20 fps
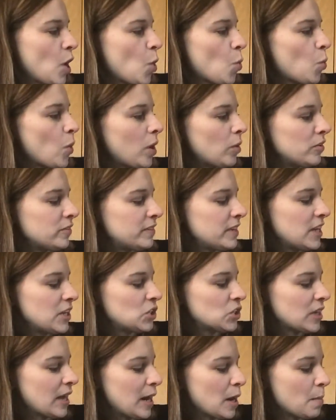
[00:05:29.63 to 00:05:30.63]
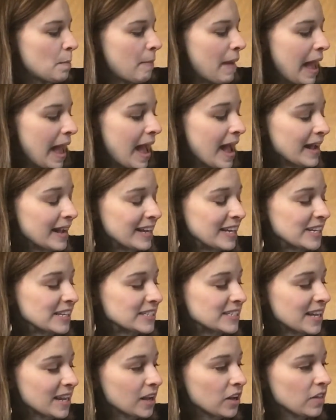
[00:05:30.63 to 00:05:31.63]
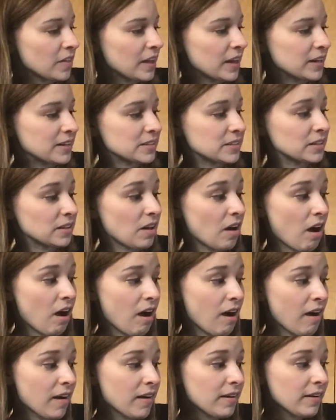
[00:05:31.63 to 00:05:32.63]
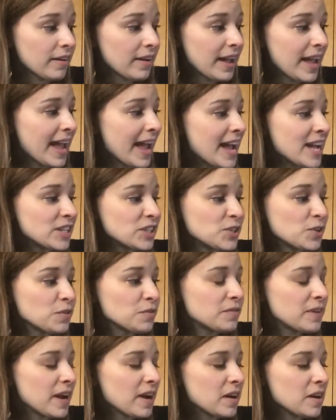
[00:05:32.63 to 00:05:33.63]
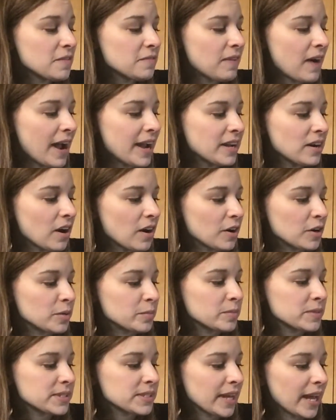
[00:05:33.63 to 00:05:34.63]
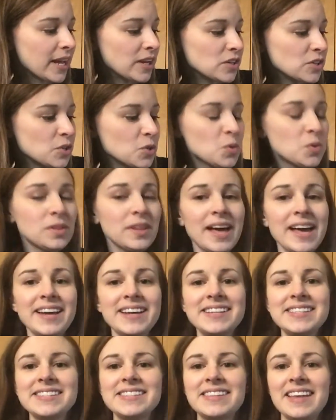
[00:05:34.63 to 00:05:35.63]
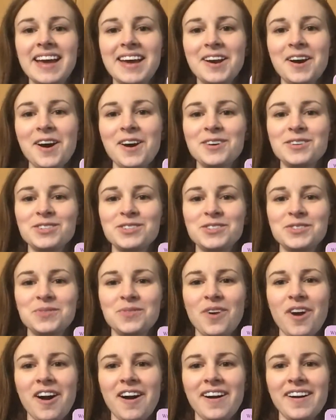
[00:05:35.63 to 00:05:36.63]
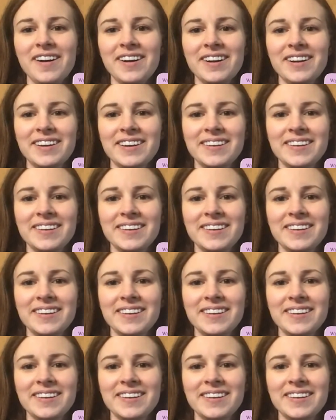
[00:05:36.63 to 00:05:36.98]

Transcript: Well, we've each got a back and a tail that is long and two very fine arms and two legs that are strong.